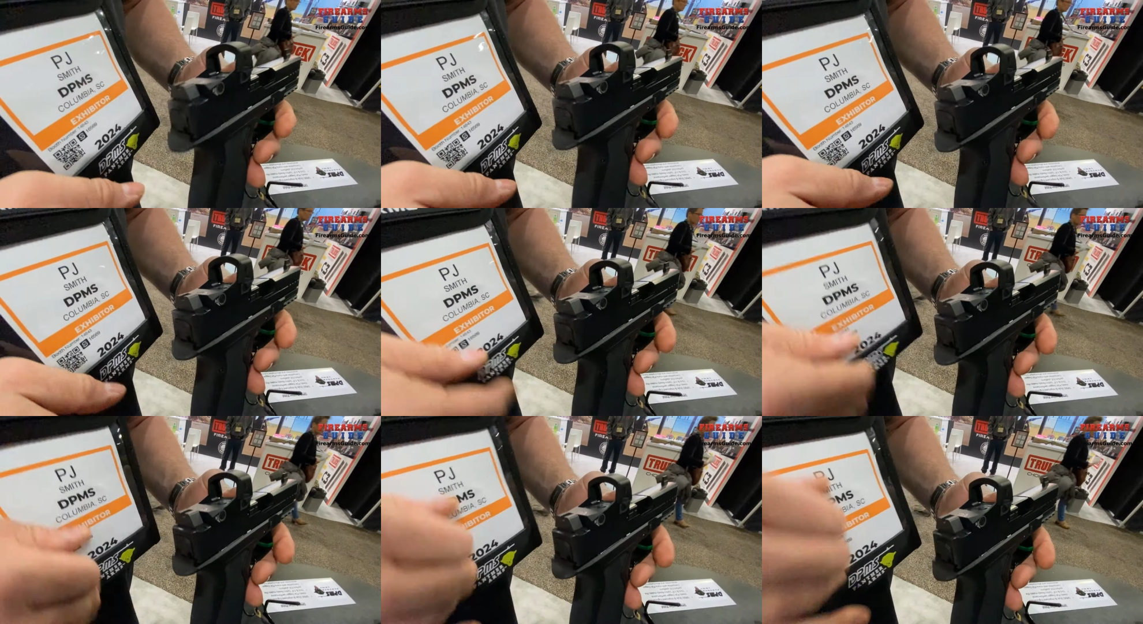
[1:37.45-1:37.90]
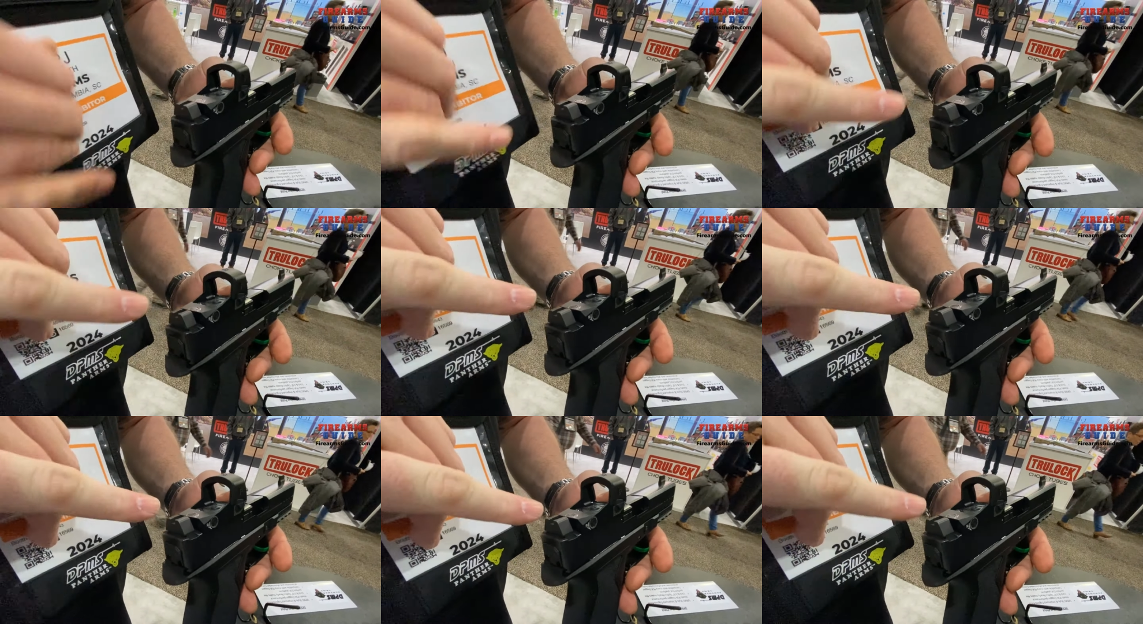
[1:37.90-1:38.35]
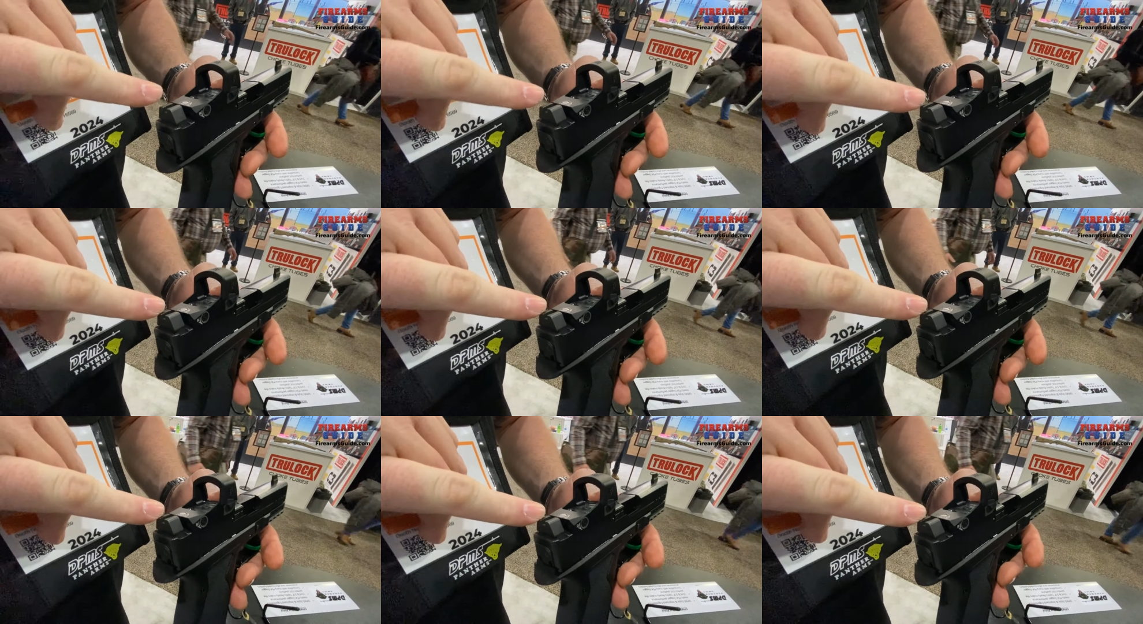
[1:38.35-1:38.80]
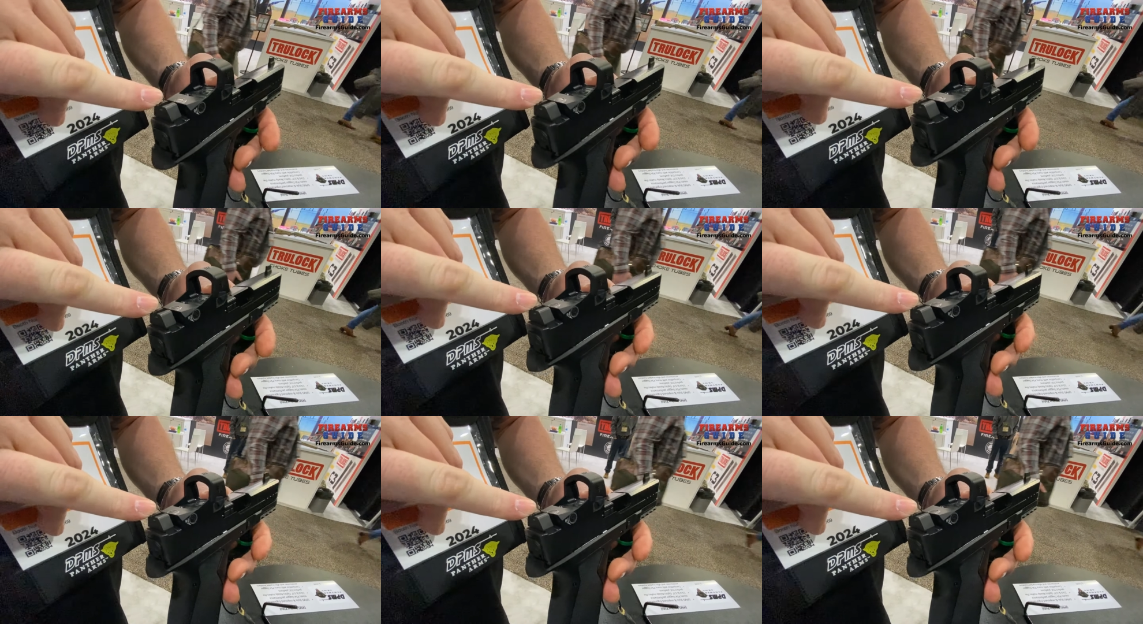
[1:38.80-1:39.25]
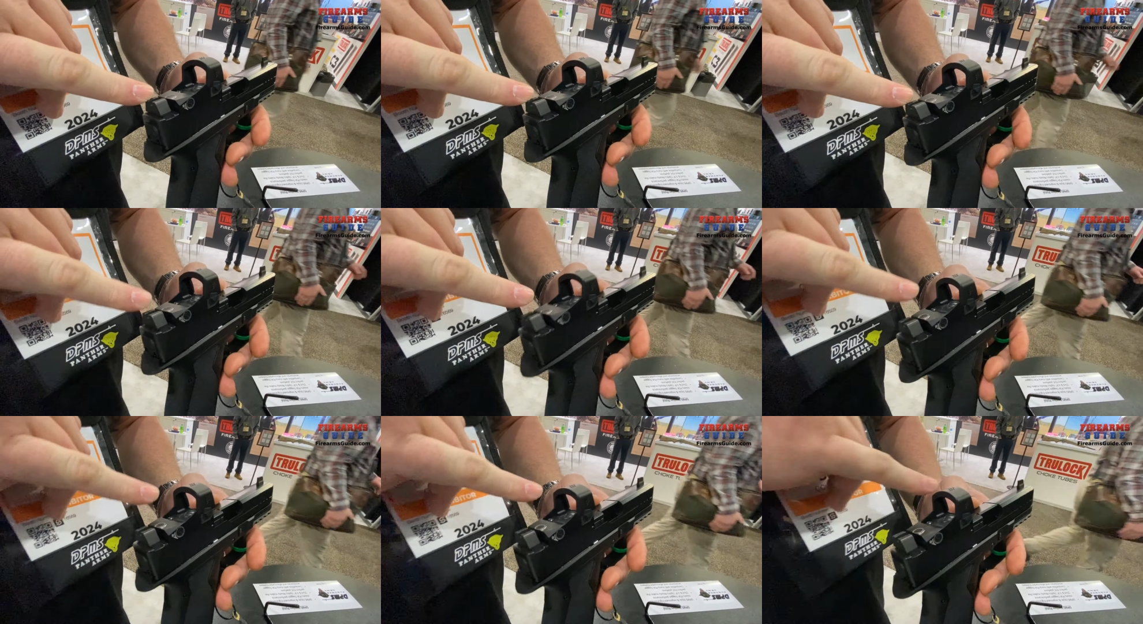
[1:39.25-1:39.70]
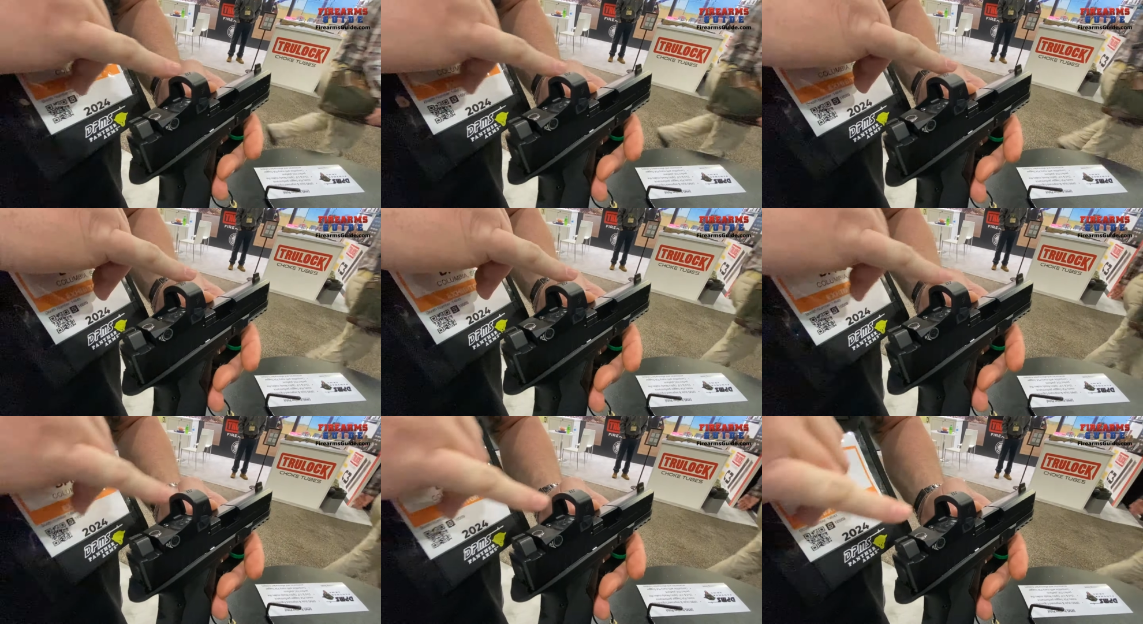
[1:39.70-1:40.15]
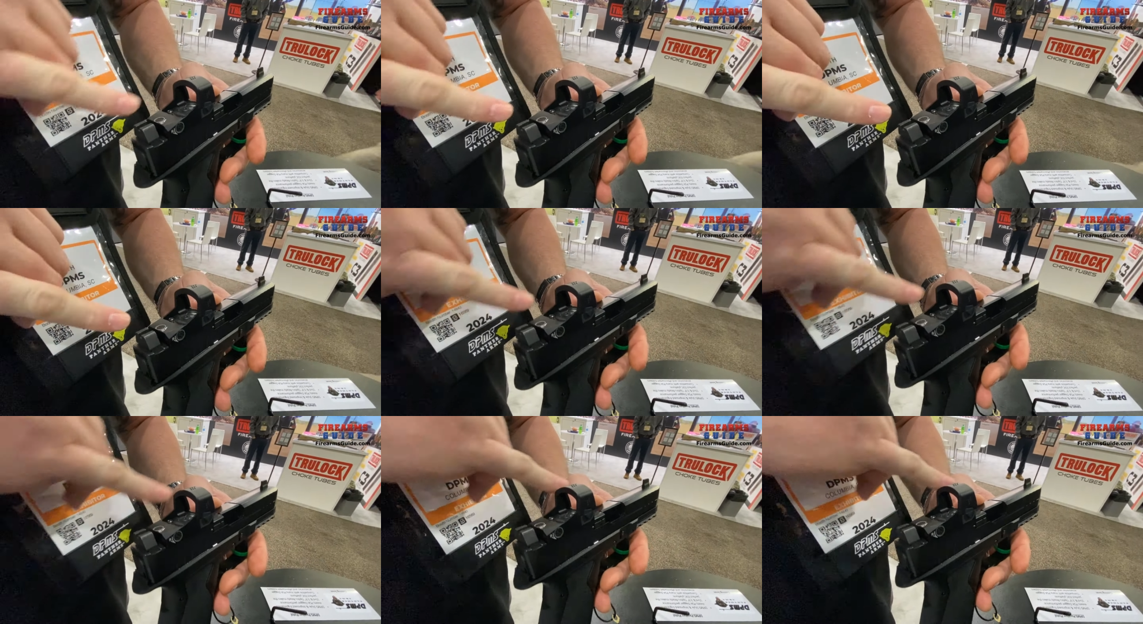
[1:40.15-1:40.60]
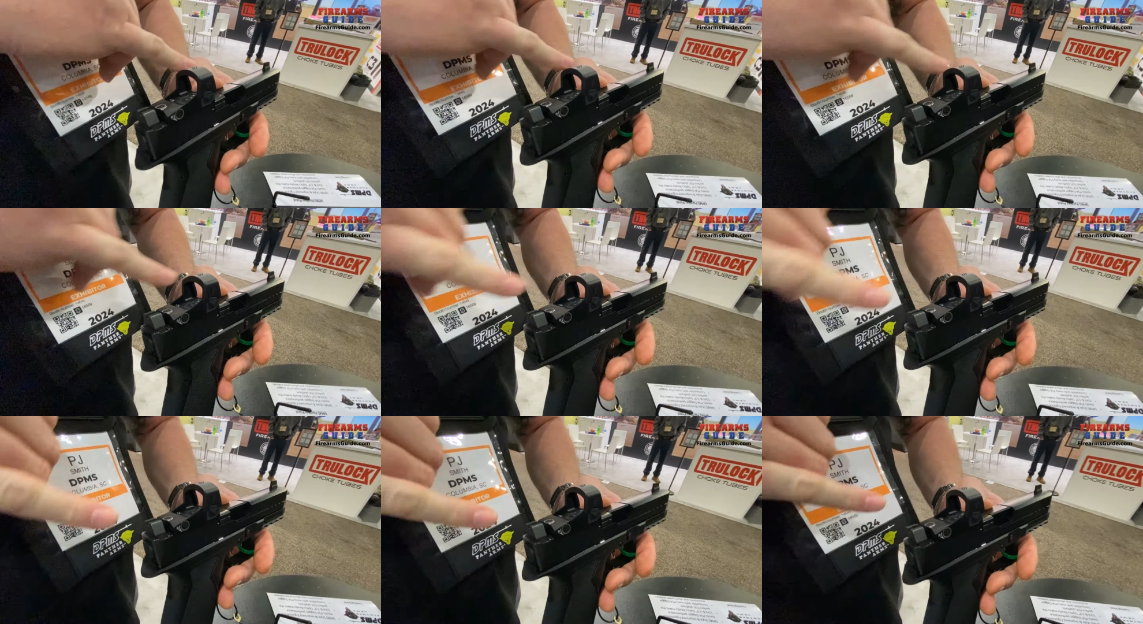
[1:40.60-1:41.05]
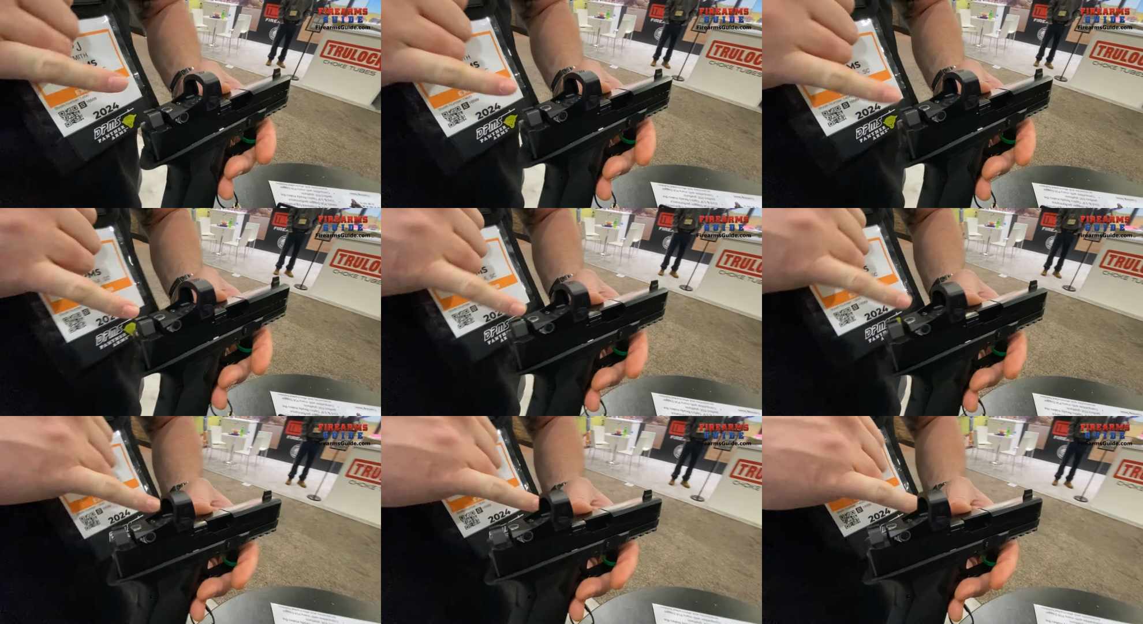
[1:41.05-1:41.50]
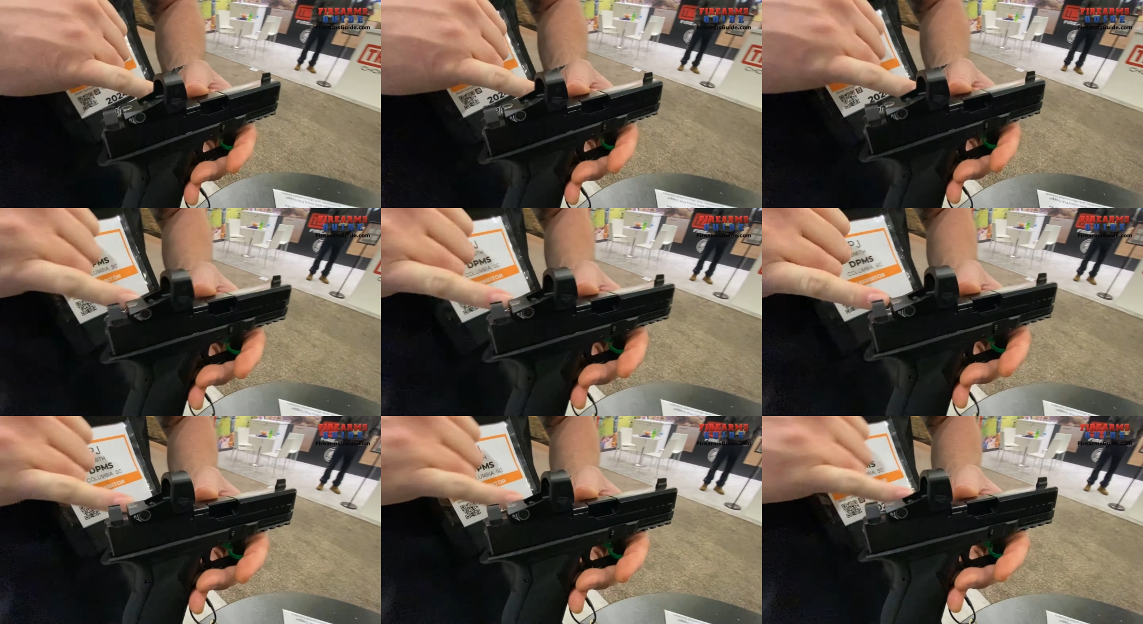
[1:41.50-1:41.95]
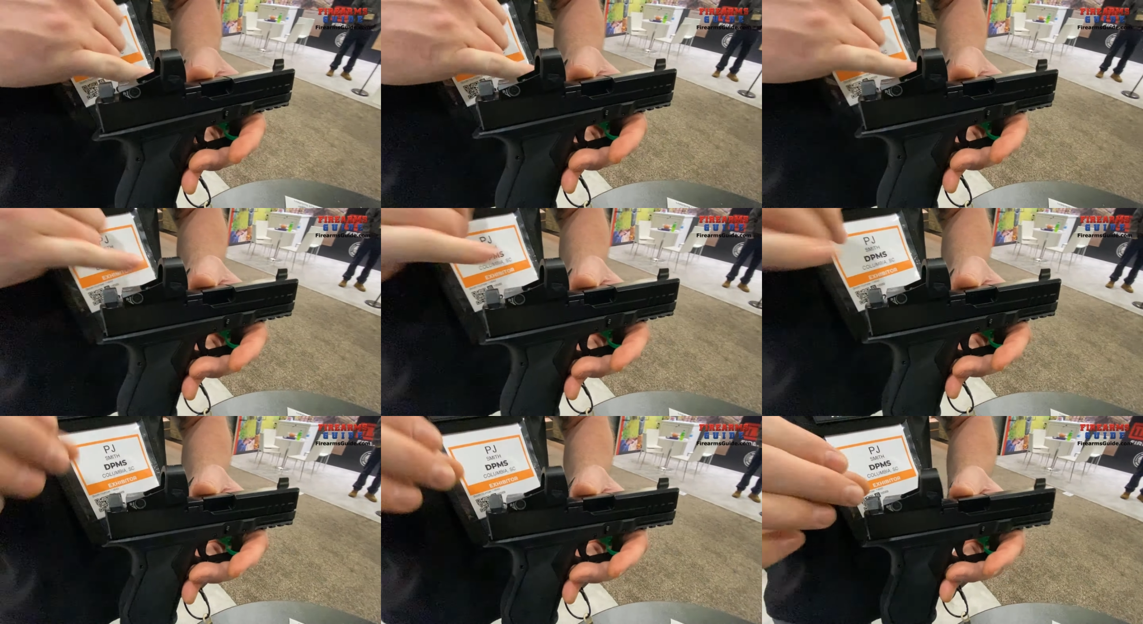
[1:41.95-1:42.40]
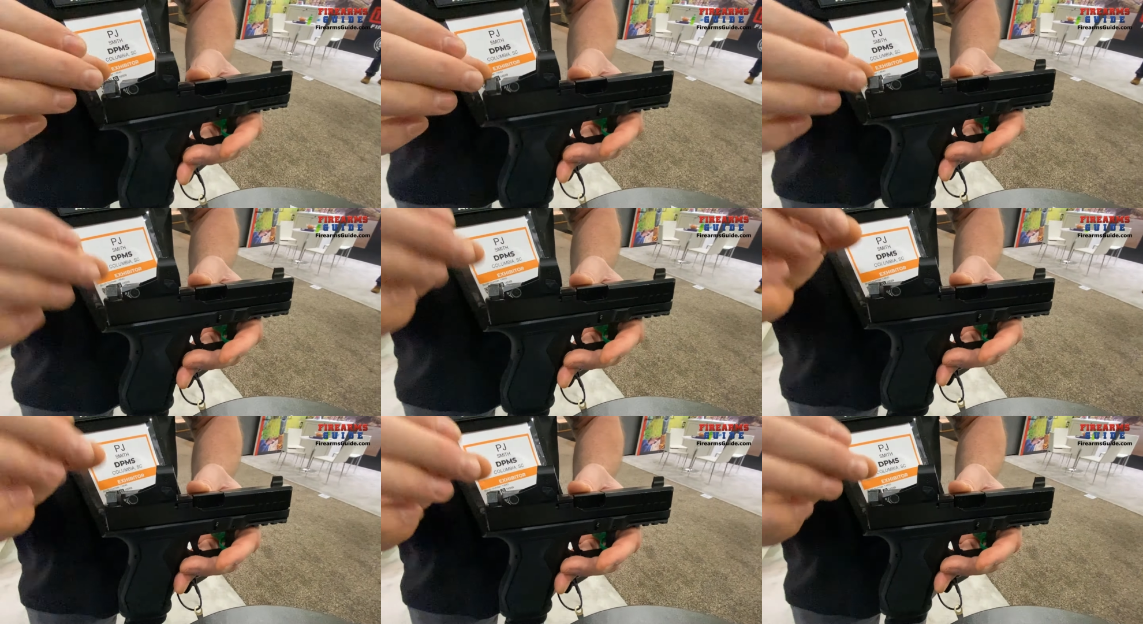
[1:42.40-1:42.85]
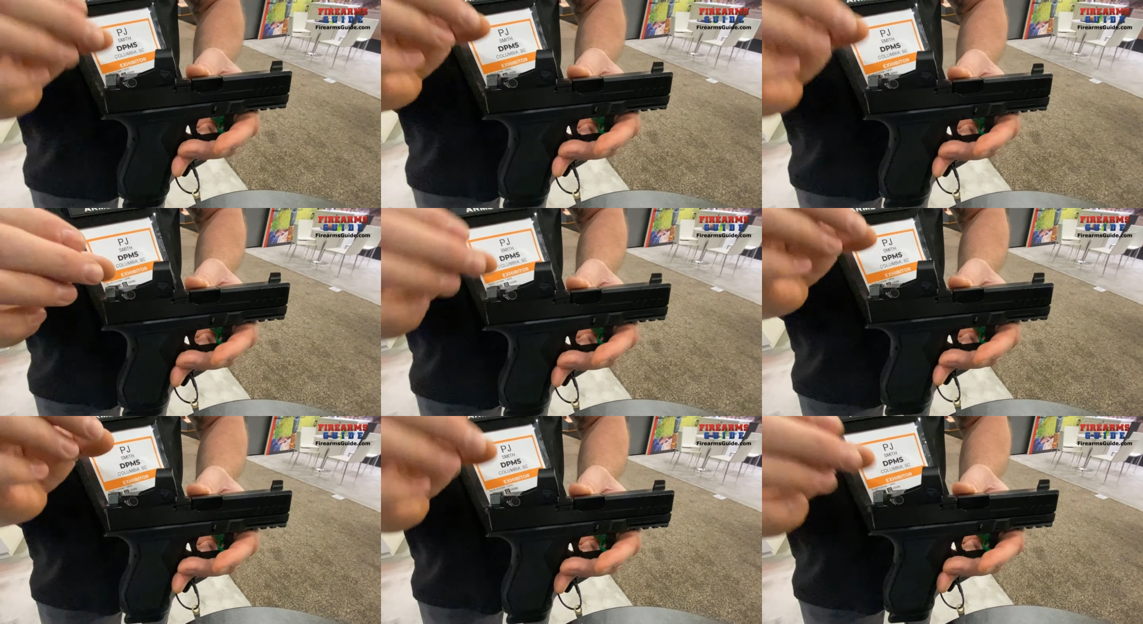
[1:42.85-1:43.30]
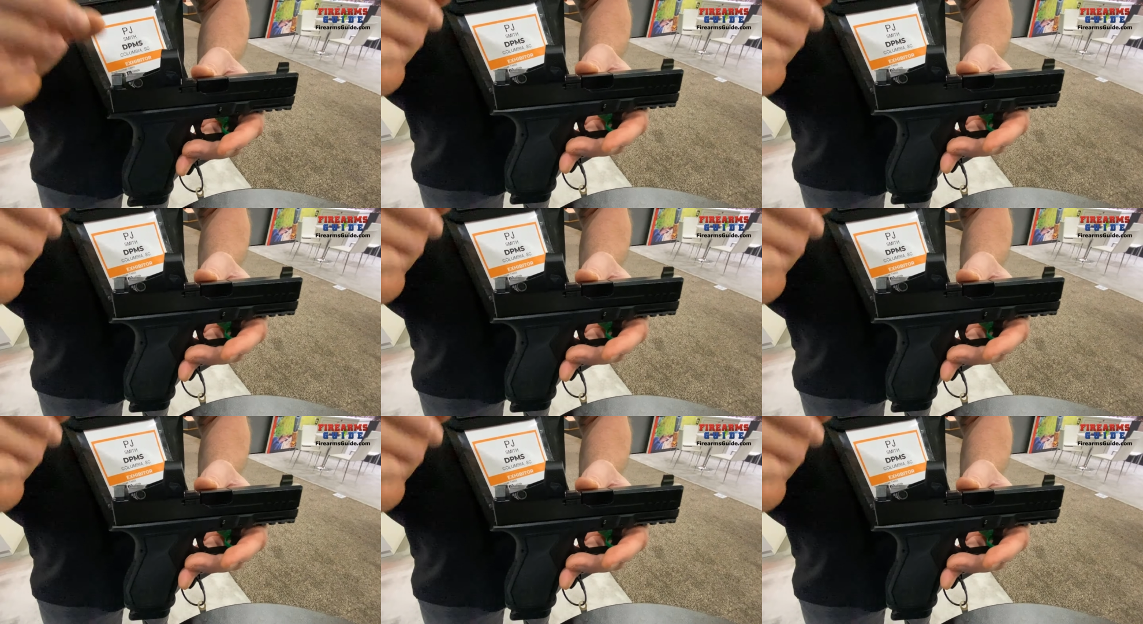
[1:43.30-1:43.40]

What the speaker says: No face is visible, so there are no lips to read.